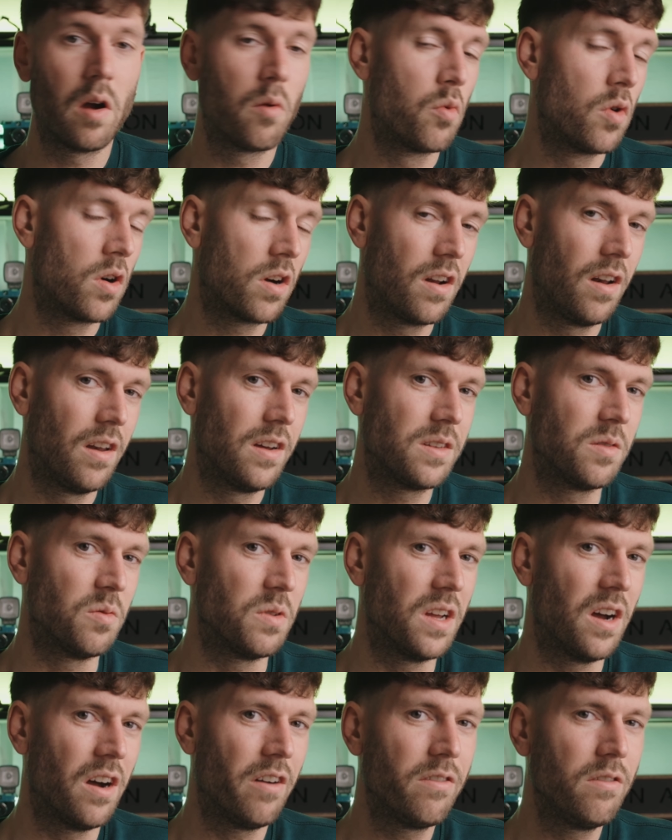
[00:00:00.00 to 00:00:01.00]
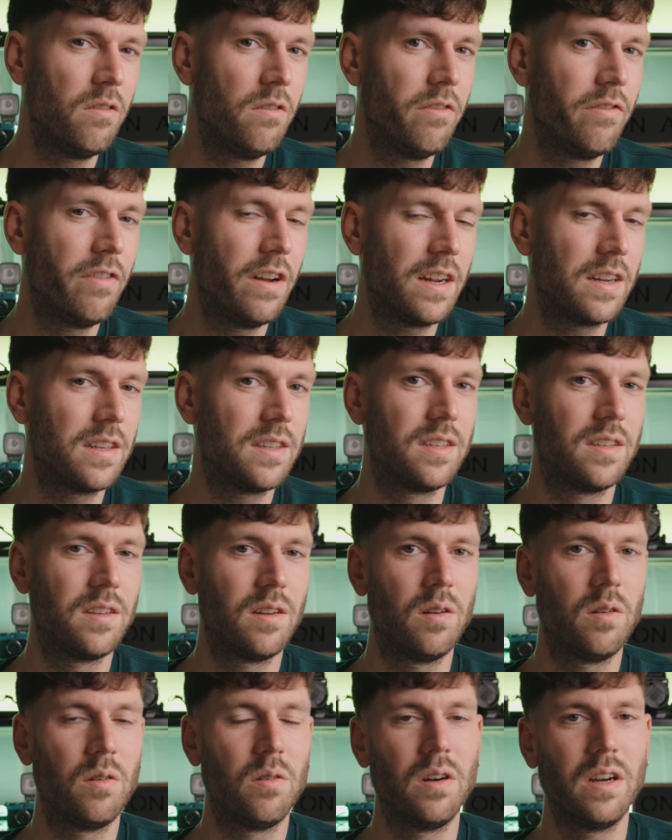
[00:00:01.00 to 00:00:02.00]
I work a lot with After Effects,
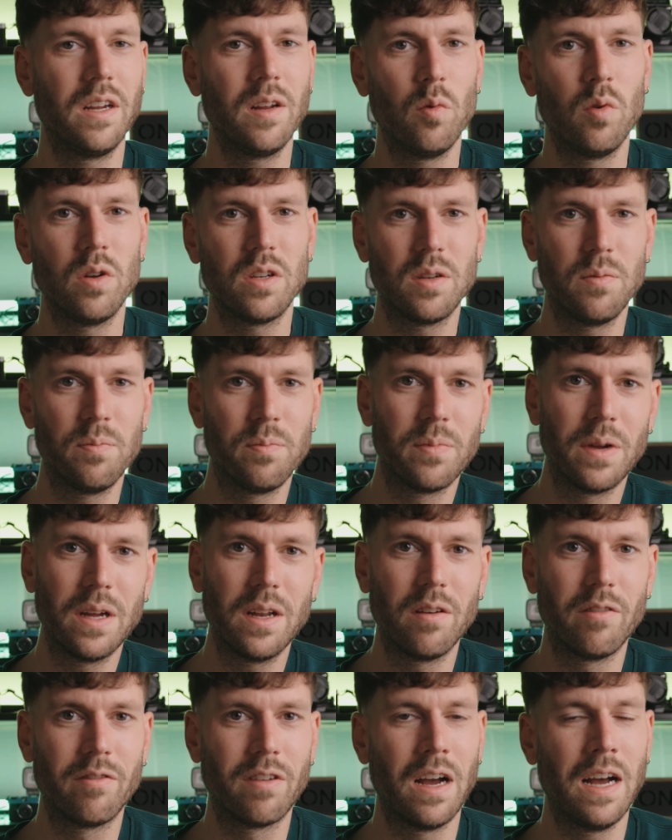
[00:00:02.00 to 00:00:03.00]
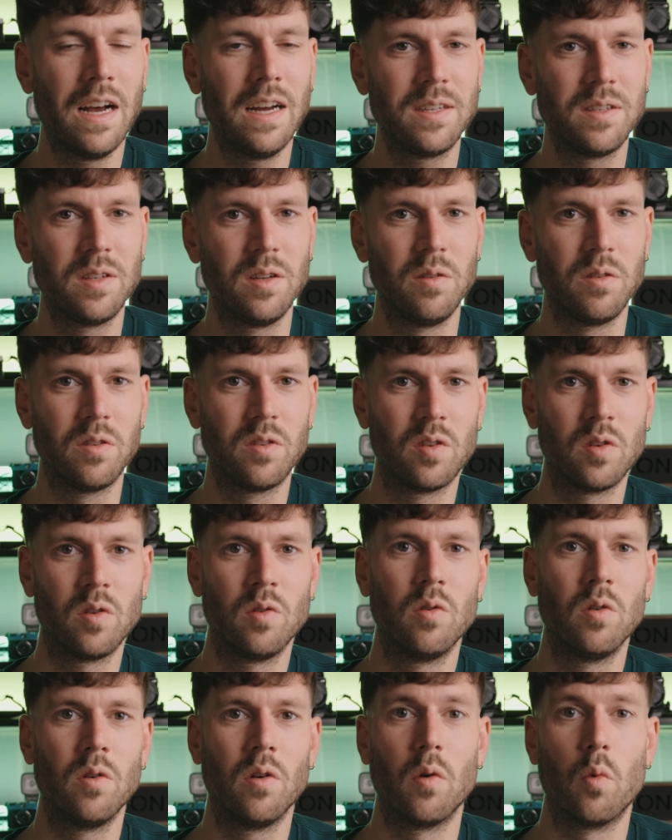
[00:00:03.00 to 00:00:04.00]
so it was a bit of a hassle
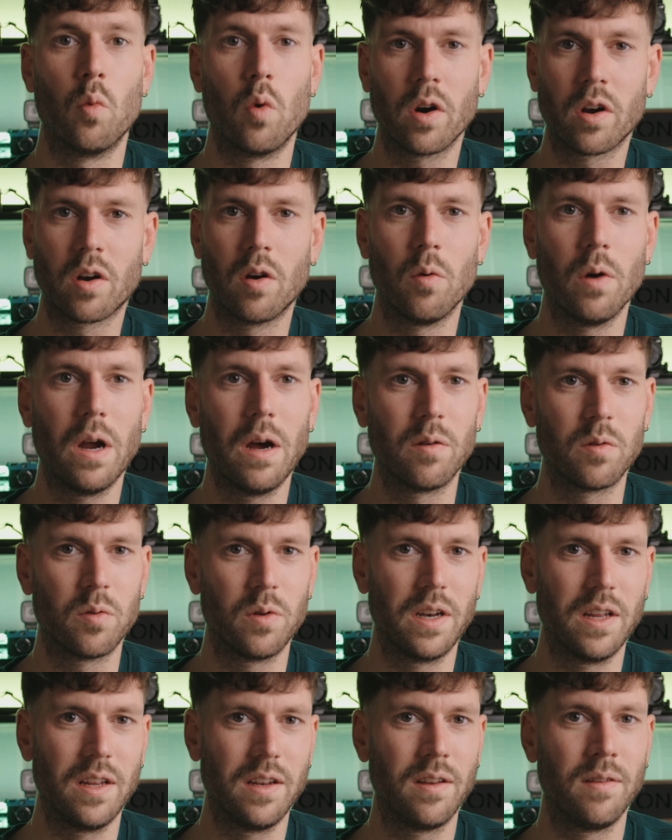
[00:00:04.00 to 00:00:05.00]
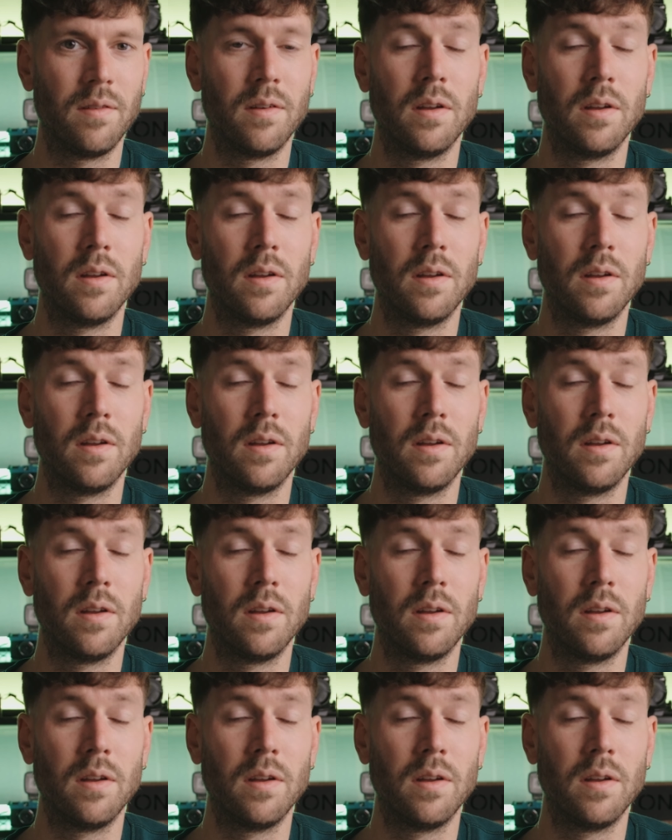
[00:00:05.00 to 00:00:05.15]
to work around with it.